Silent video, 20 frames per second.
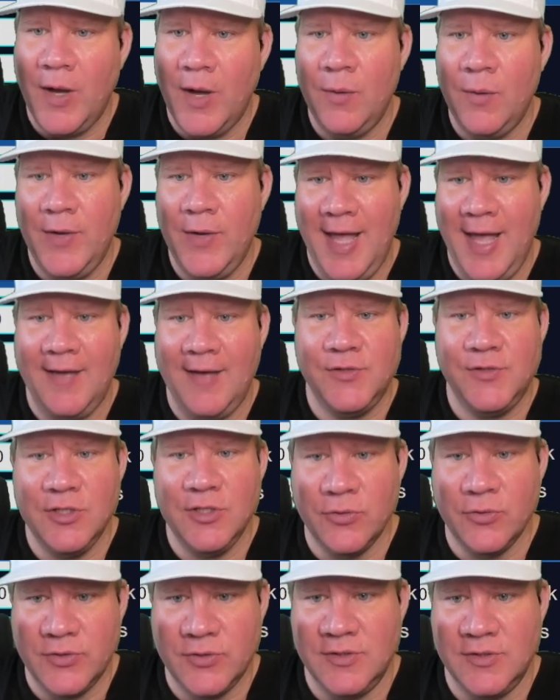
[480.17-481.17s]
we have
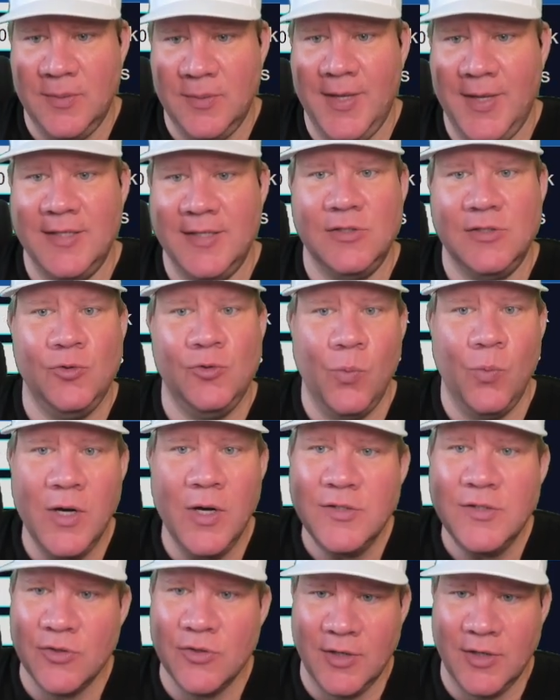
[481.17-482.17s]
zeros in some cases.
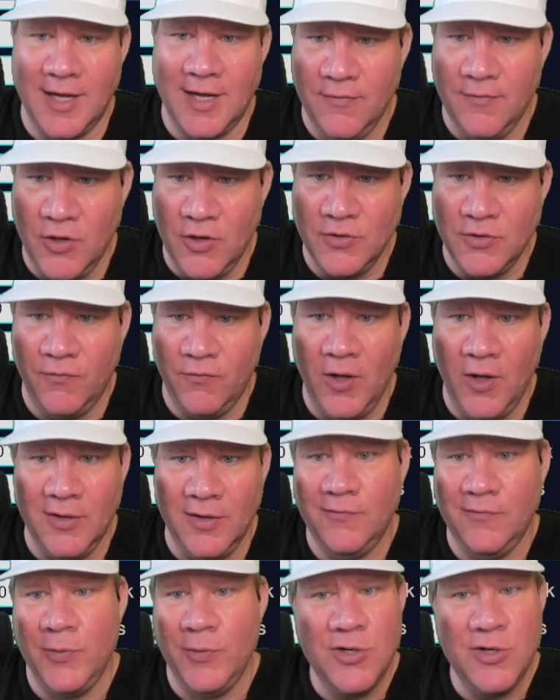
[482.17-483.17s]
Ones are kind of our
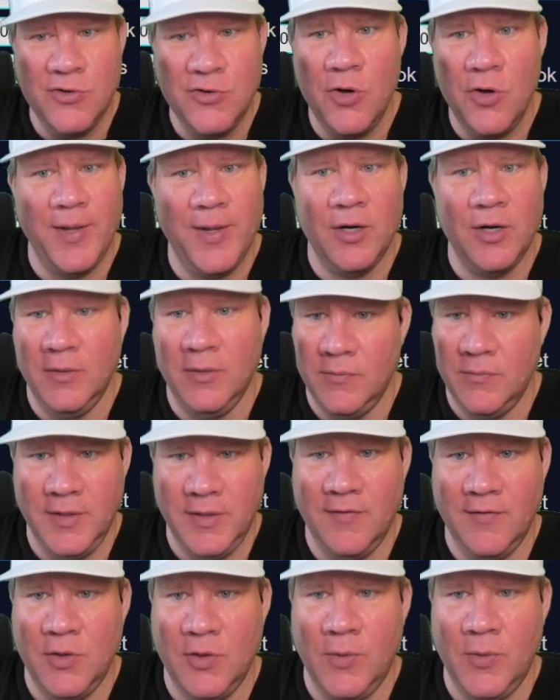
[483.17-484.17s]
default. If we don't know better, we
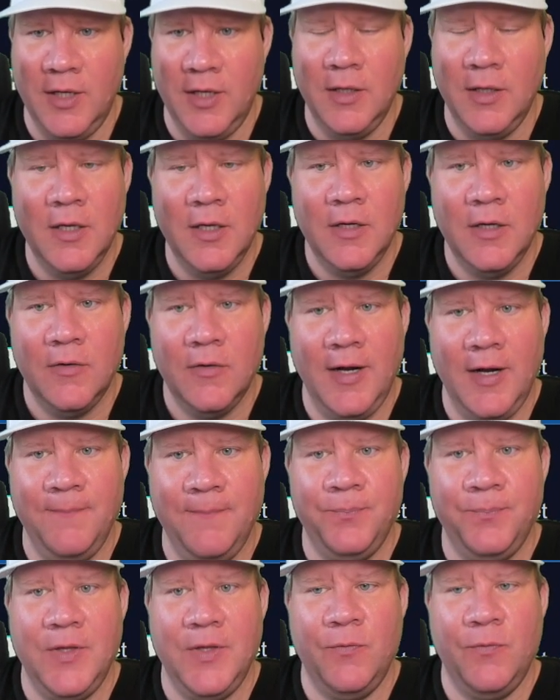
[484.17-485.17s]
give it a 1, right?
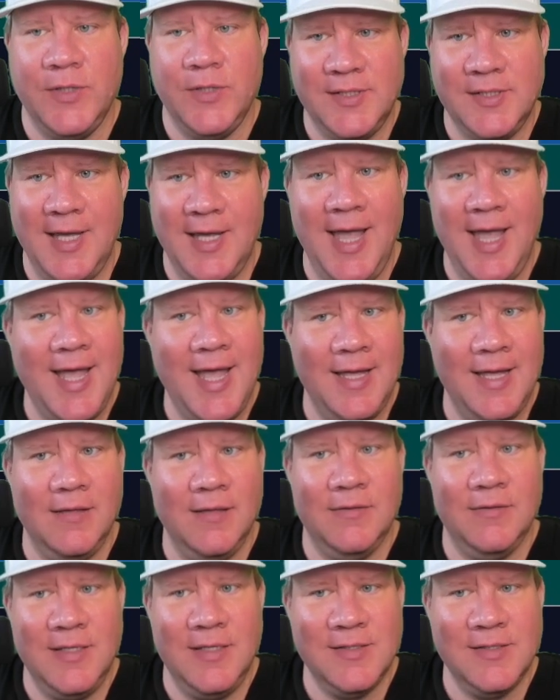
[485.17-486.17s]
If we say, hey,
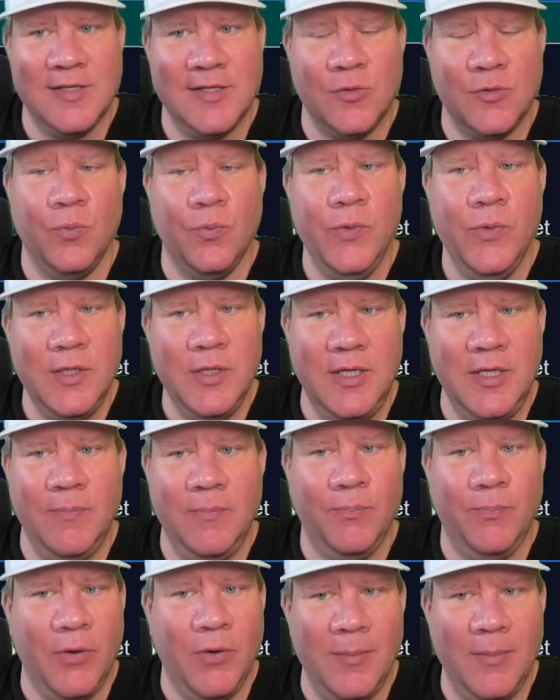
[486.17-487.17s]
these guys are really
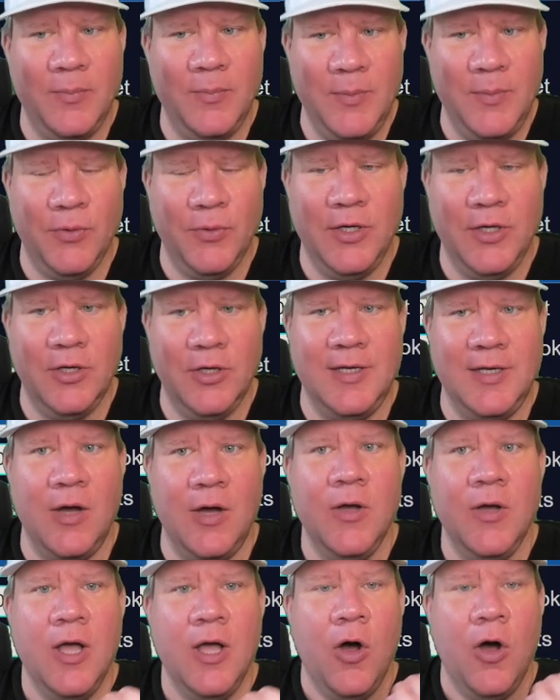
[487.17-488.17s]
probably pretty good.
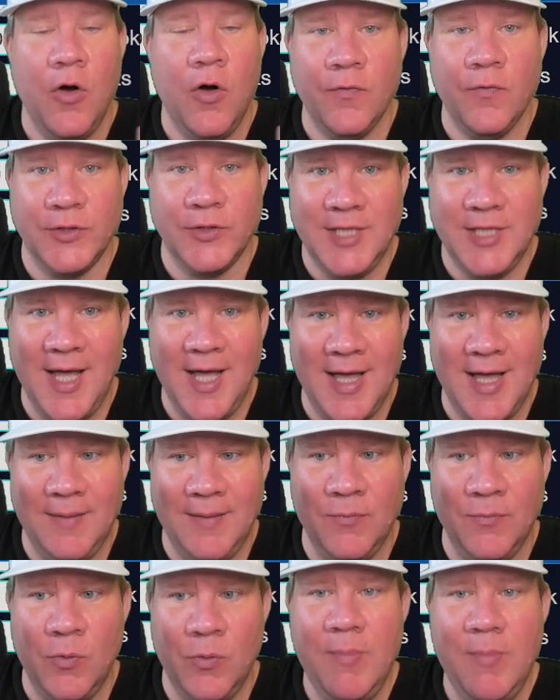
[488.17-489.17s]
Now, over
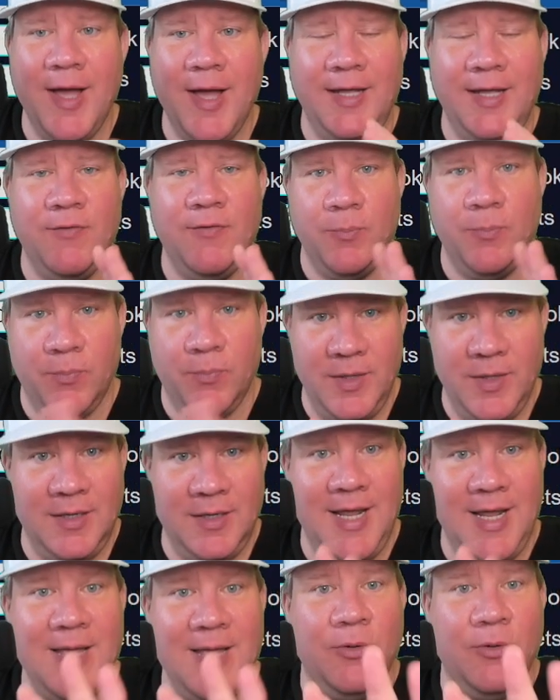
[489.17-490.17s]
time, we might even
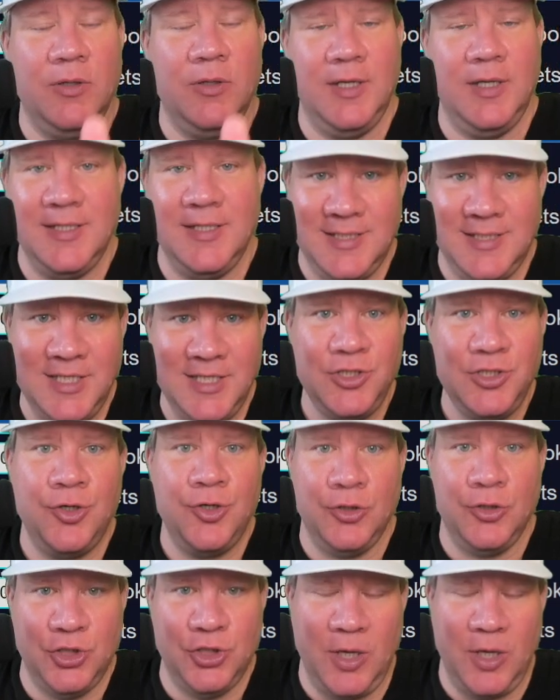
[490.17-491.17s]
enable
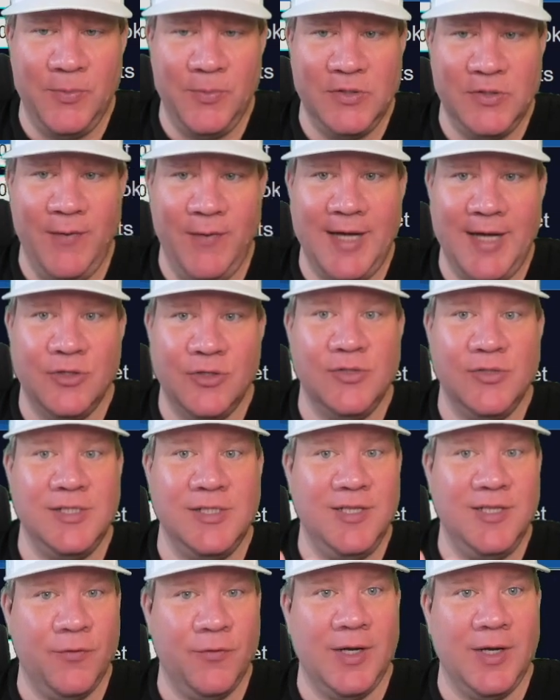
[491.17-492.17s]
additional sharpness factors in
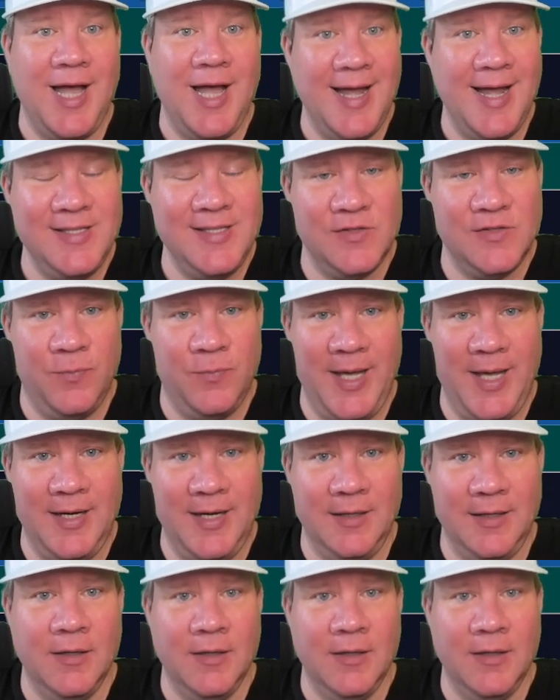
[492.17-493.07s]
different kinds of betting